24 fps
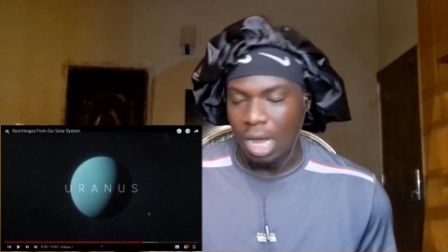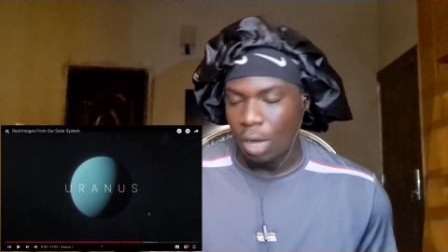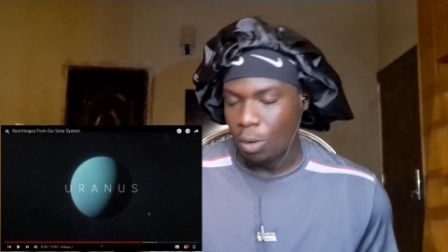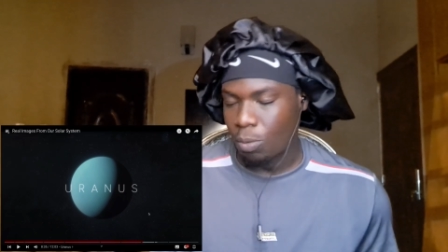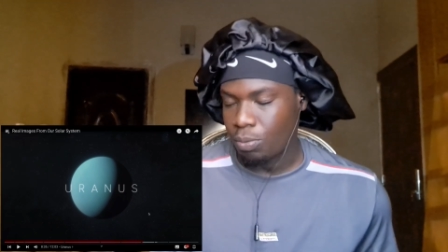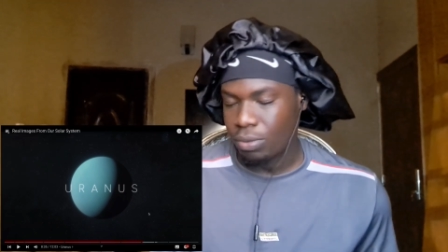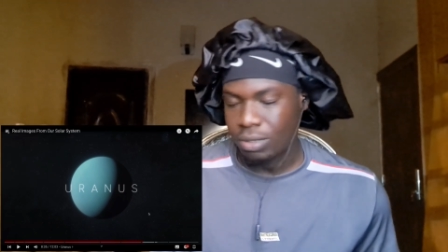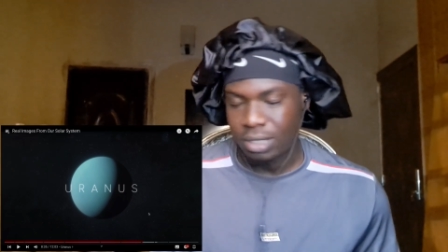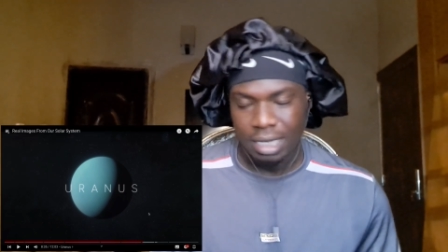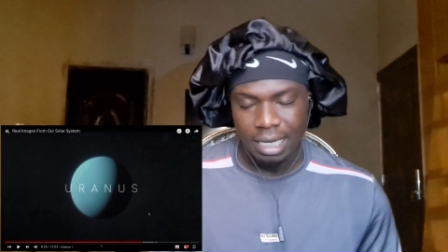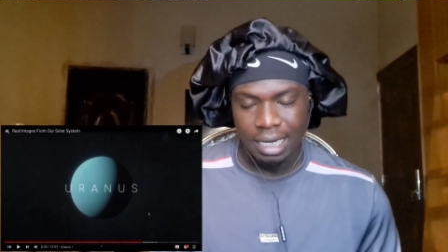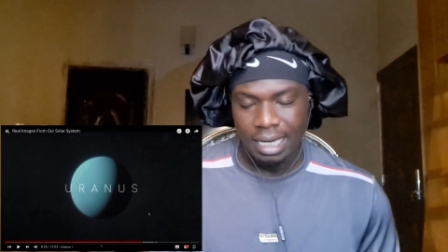I'll
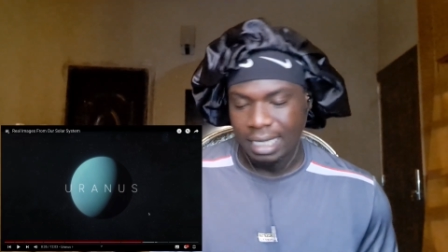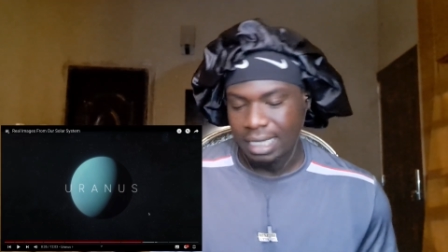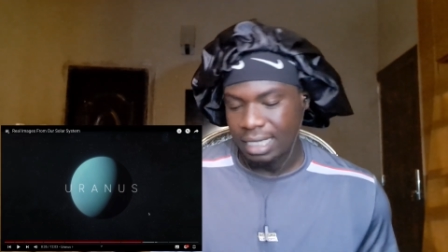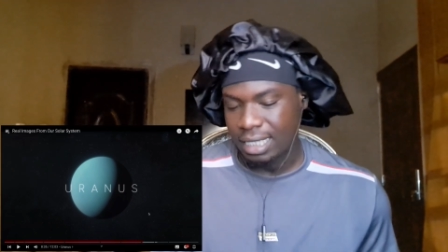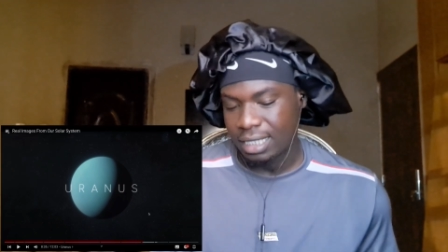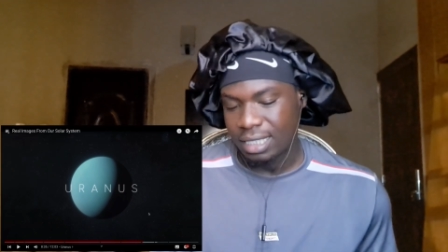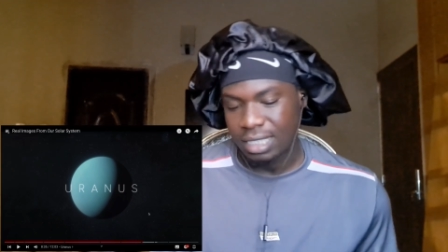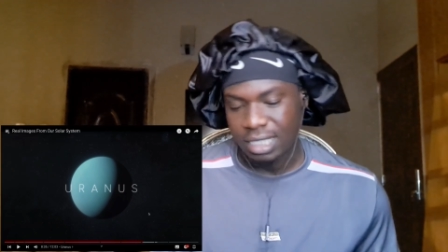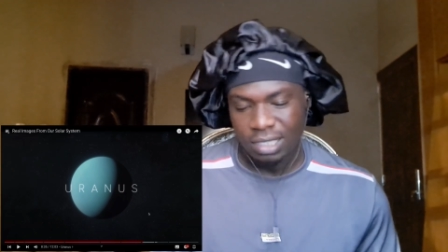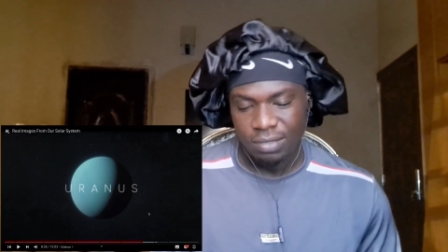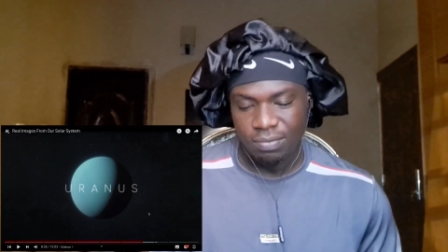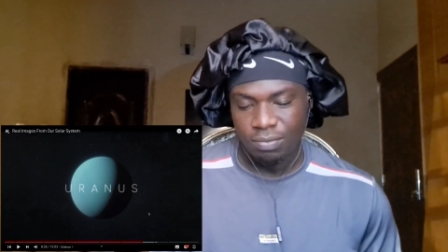put a link
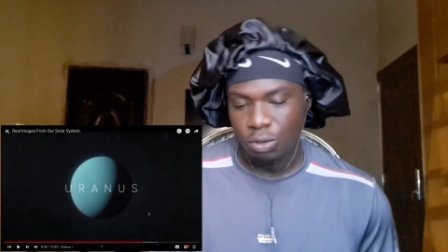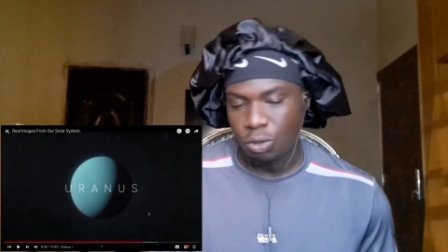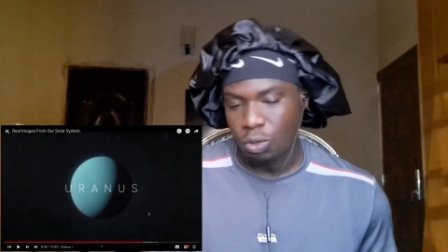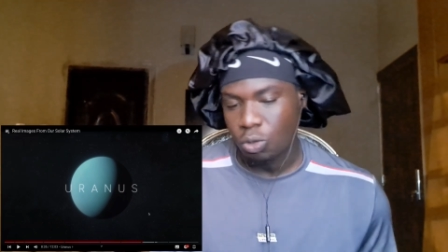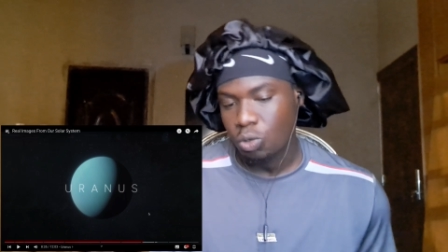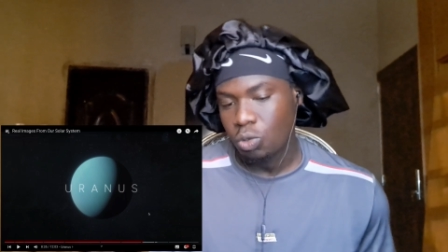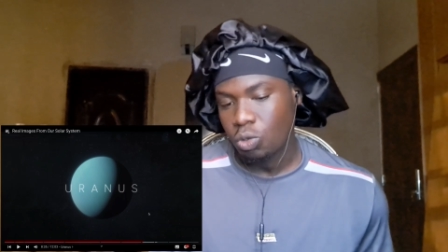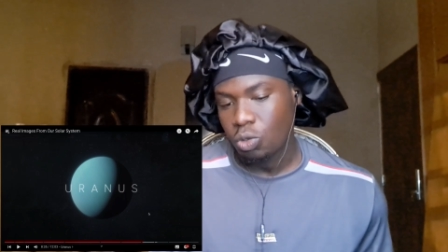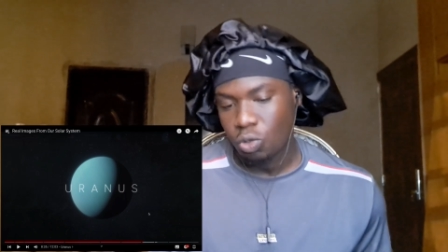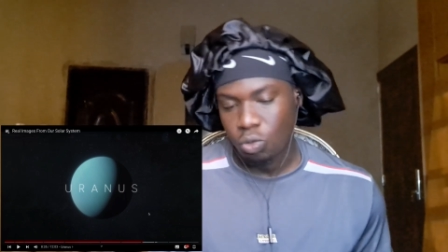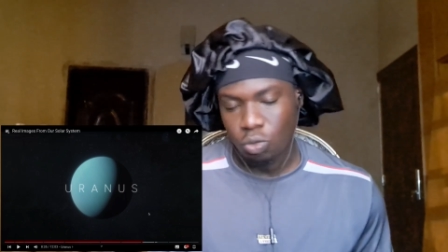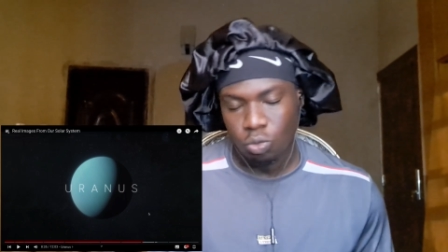in this
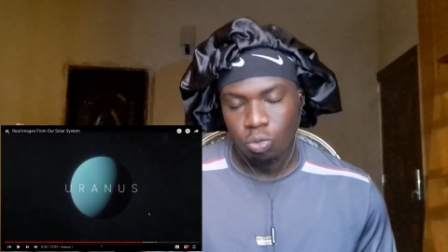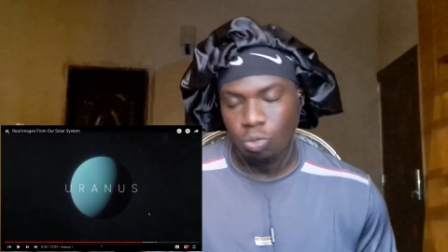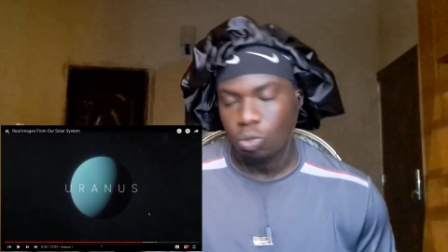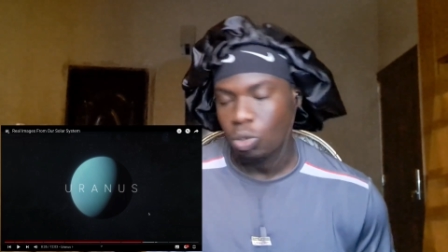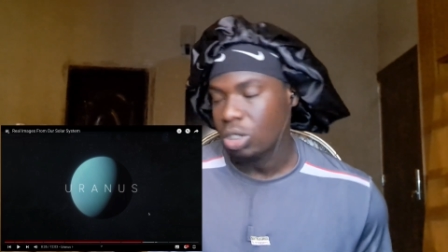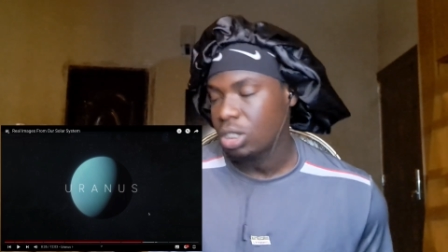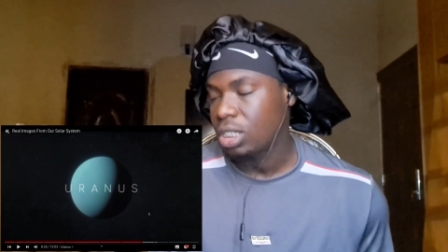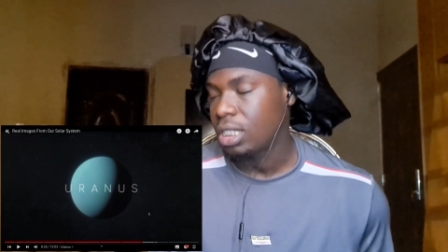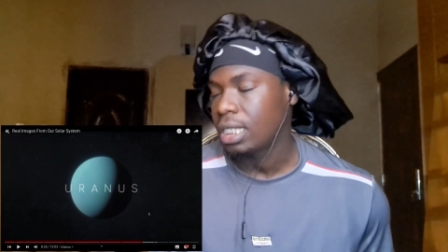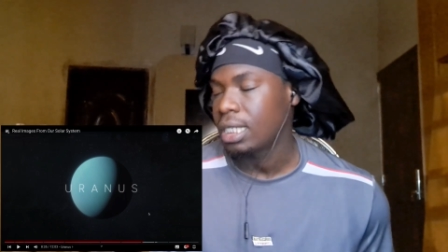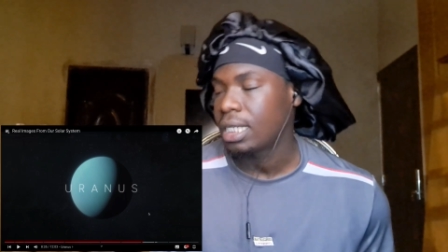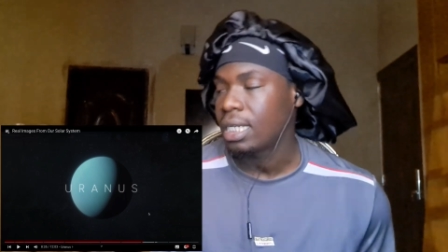video. You
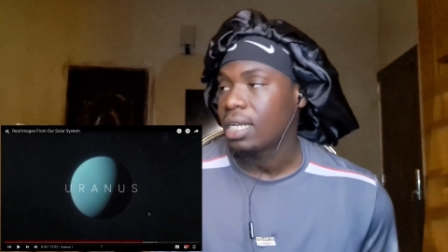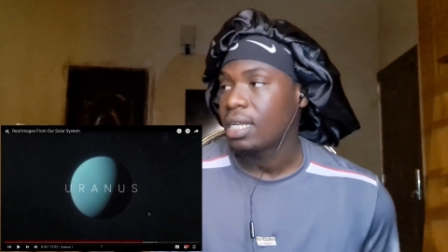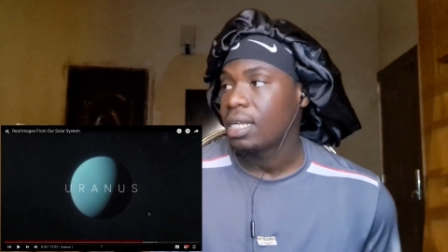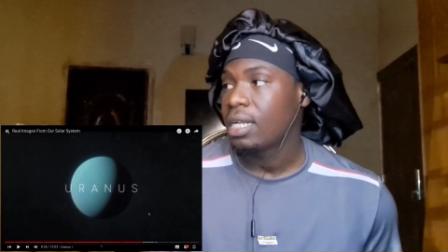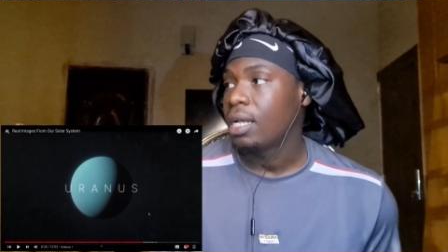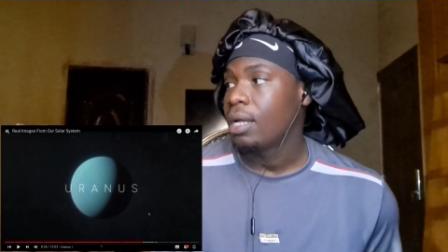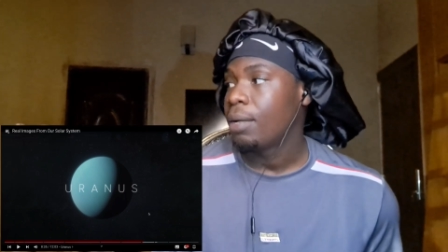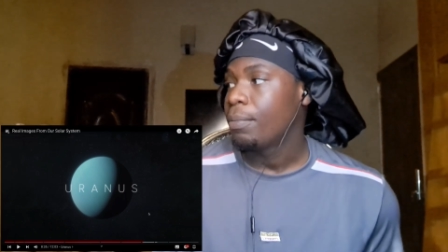watch it.